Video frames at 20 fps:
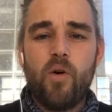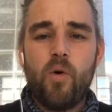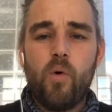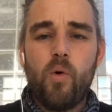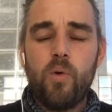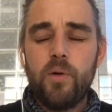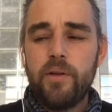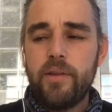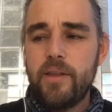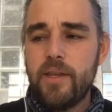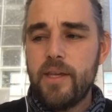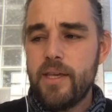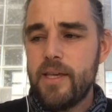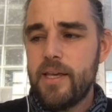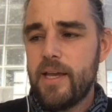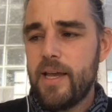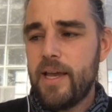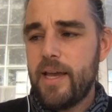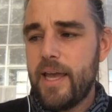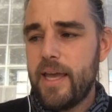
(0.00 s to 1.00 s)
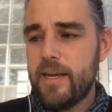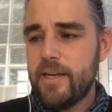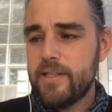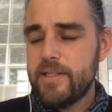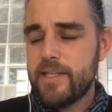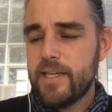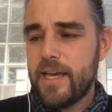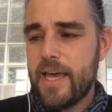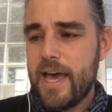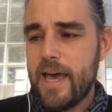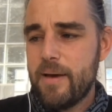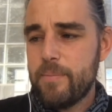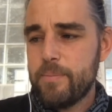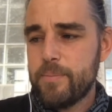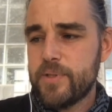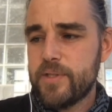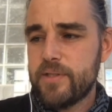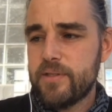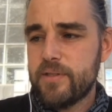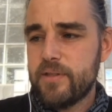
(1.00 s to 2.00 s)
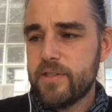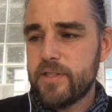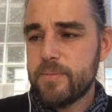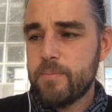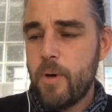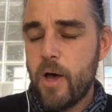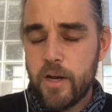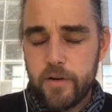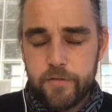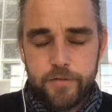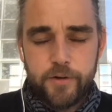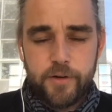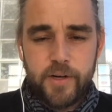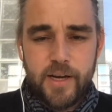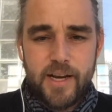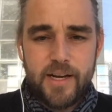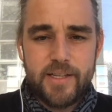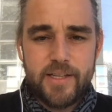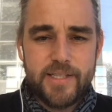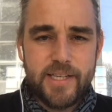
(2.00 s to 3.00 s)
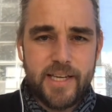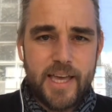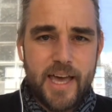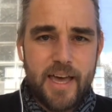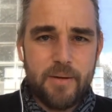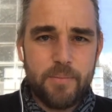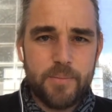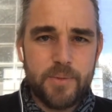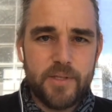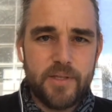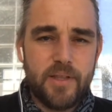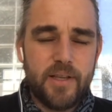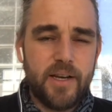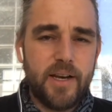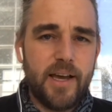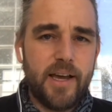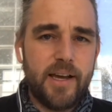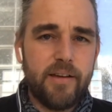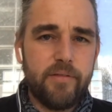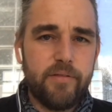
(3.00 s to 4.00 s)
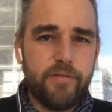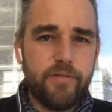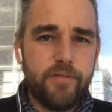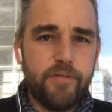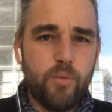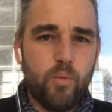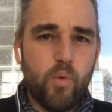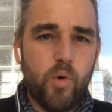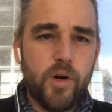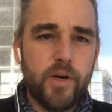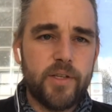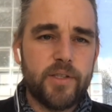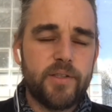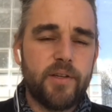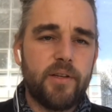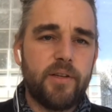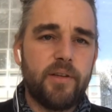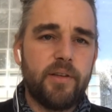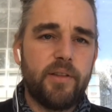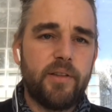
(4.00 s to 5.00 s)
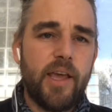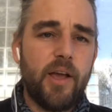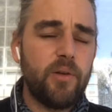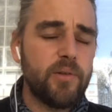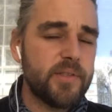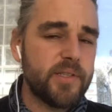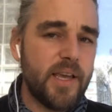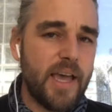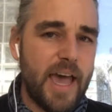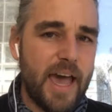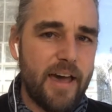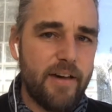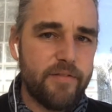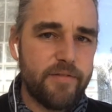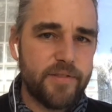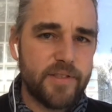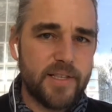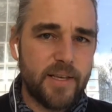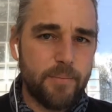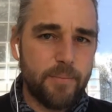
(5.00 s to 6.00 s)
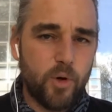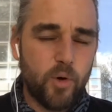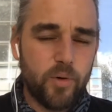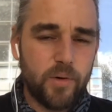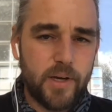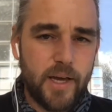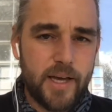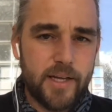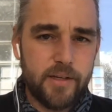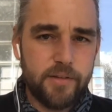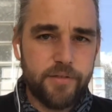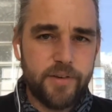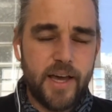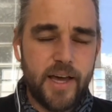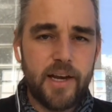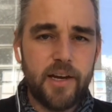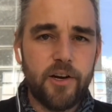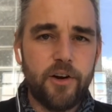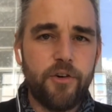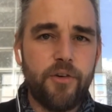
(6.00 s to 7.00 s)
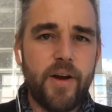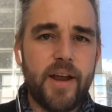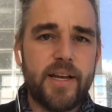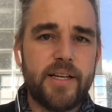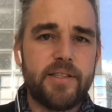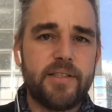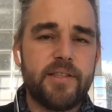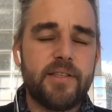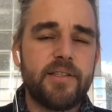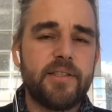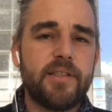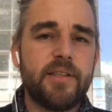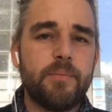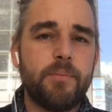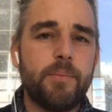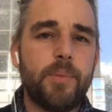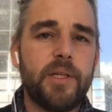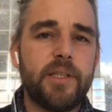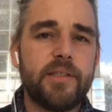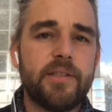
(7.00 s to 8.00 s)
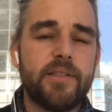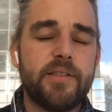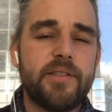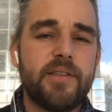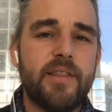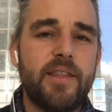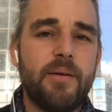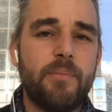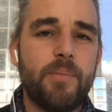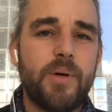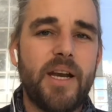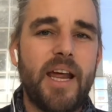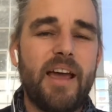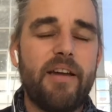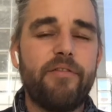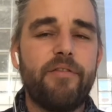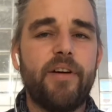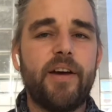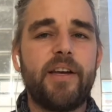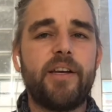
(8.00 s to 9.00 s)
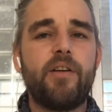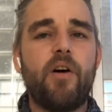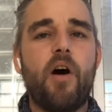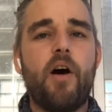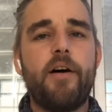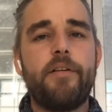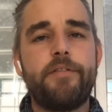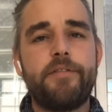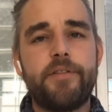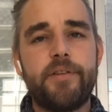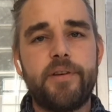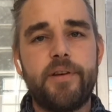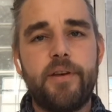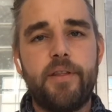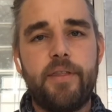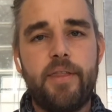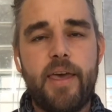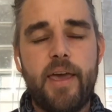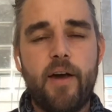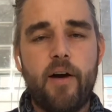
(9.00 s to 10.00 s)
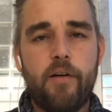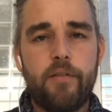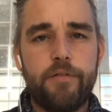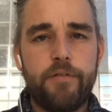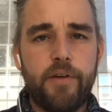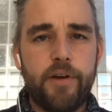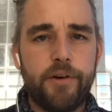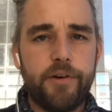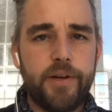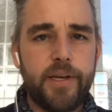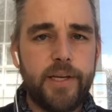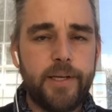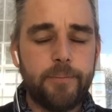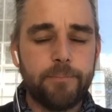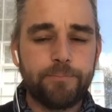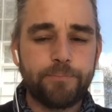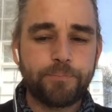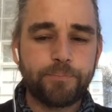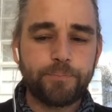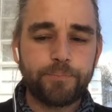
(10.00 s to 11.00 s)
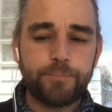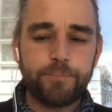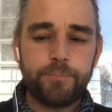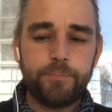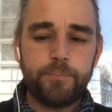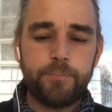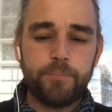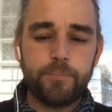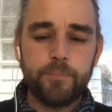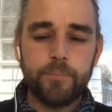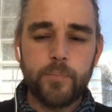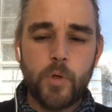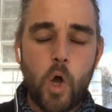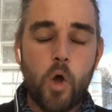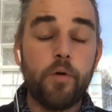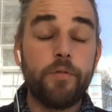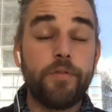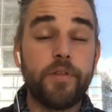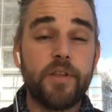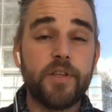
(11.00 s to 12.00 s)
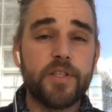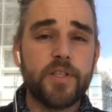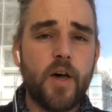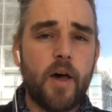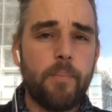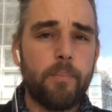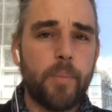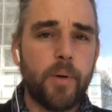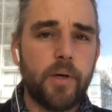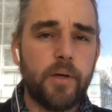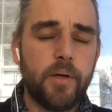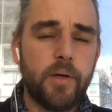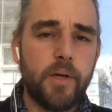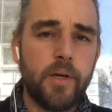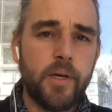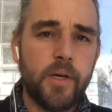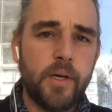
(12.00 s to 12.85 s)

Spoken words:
All the editing apps, the smartphone editing apps that I've worked on, they also have some kind of color grade system built into them, but I find often they are very over the top.